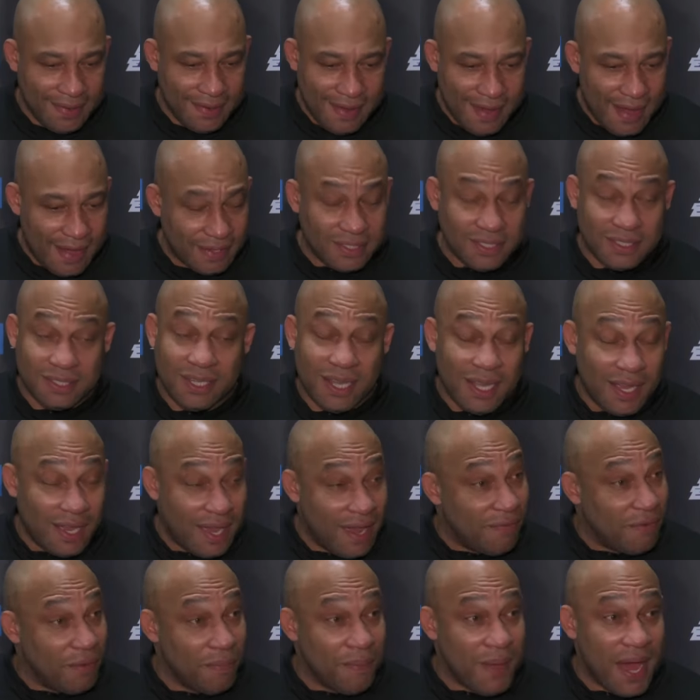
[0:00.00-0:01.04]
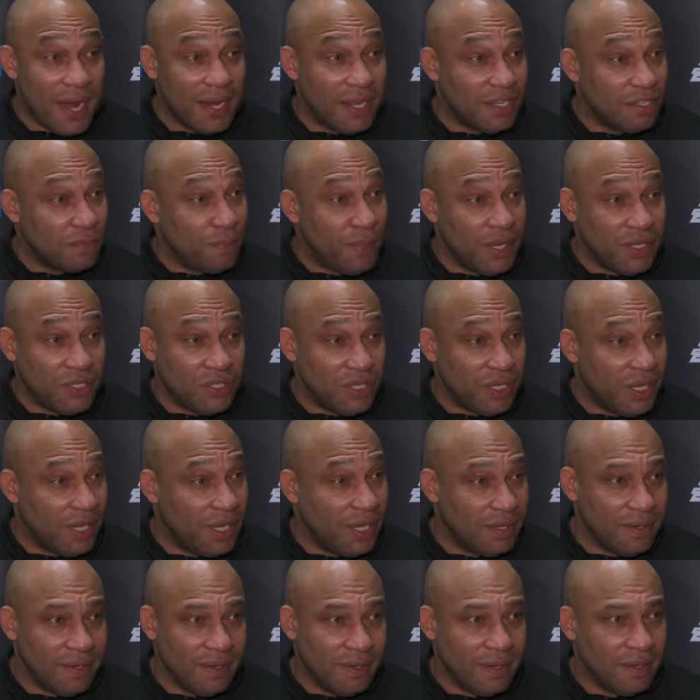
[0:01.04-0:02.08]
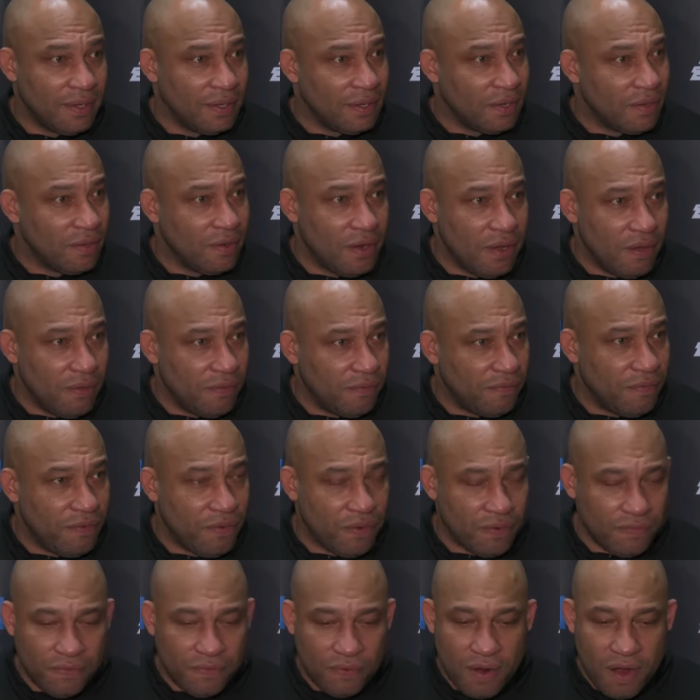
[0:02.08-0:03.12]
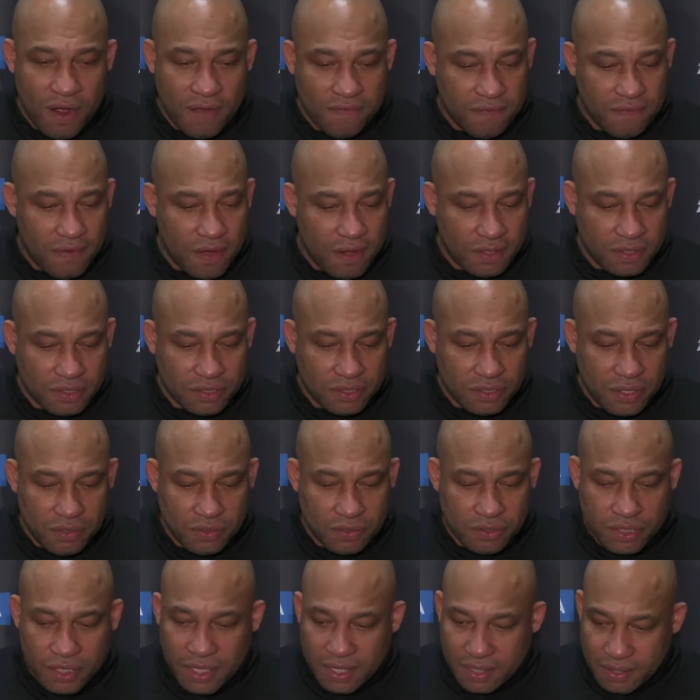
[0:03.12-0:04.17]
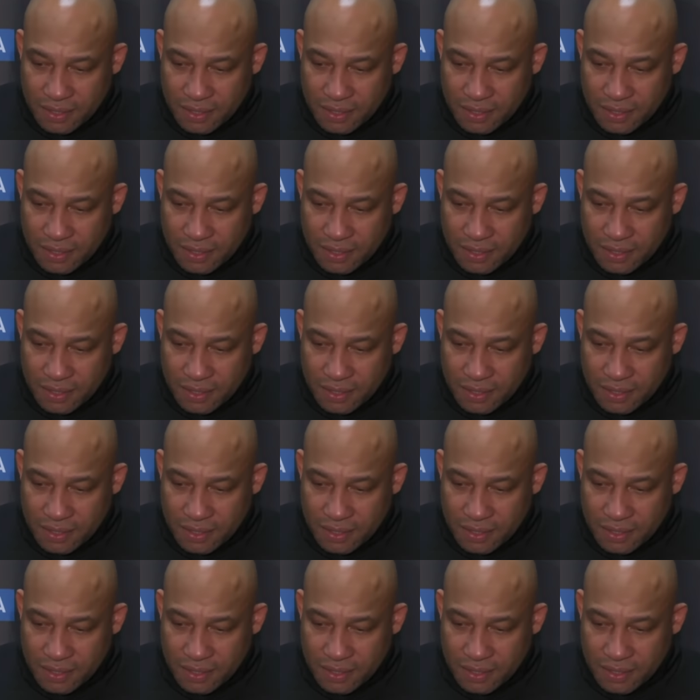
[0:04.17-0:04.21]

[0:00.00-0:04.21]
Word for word: I just think everybody is pitching in, you know, for, for our fallen soldier.